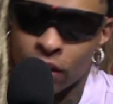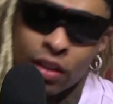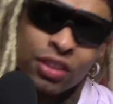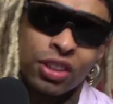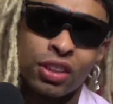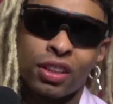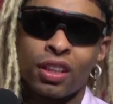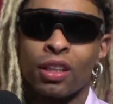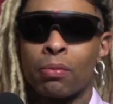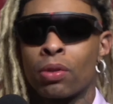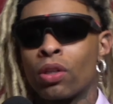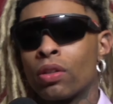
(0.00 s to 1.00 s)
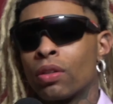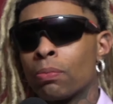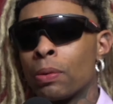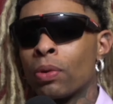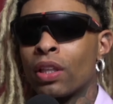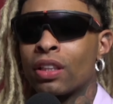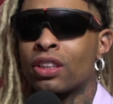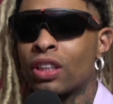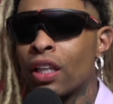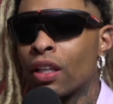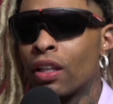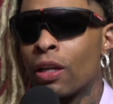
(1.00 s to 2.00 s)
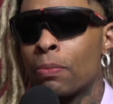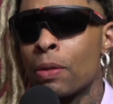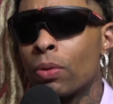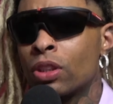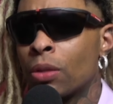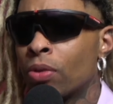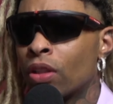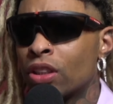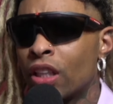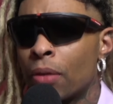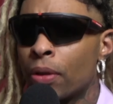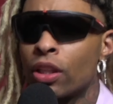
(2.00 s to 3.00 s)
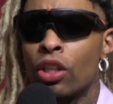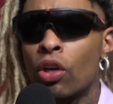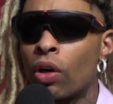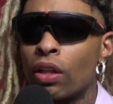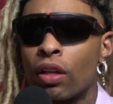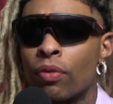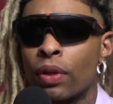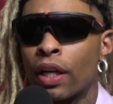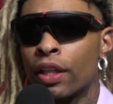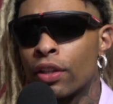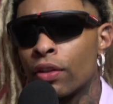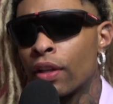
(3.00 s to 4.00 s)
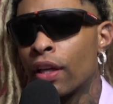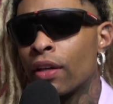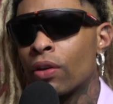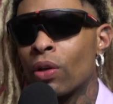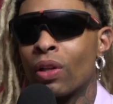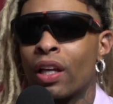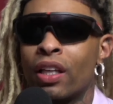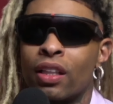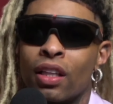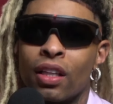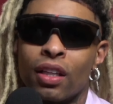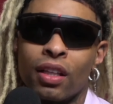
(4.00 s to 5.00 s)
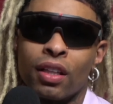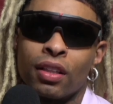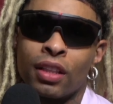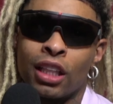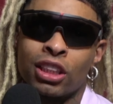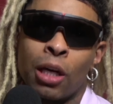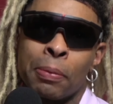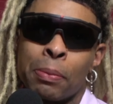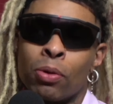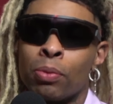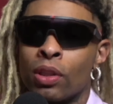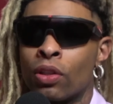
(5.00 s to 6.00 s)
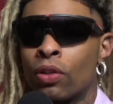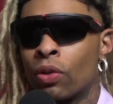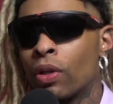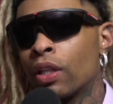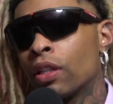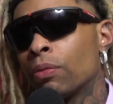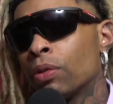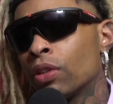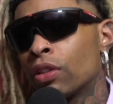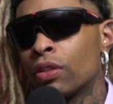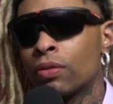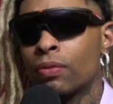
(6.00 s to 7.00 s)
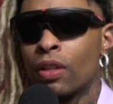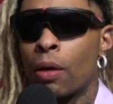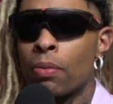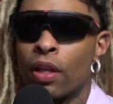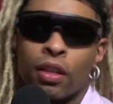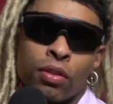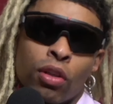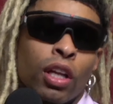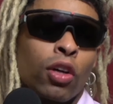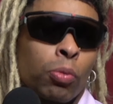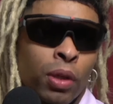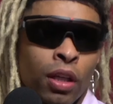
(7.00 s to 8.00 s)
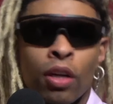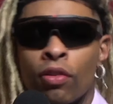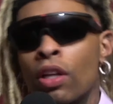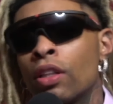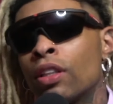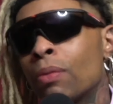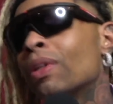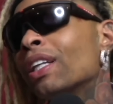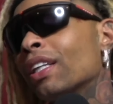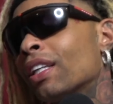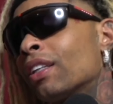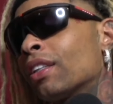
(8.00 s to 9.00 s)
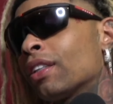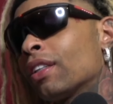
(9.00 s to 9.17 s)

it's just a thing, bro. People get excited. Like people tell me all the time, like, yo, I love when I hear that or like that's how people be knowing who I am, you know? I'd be like, you know, like, oh my god, Ronny, they'd be like, Yeah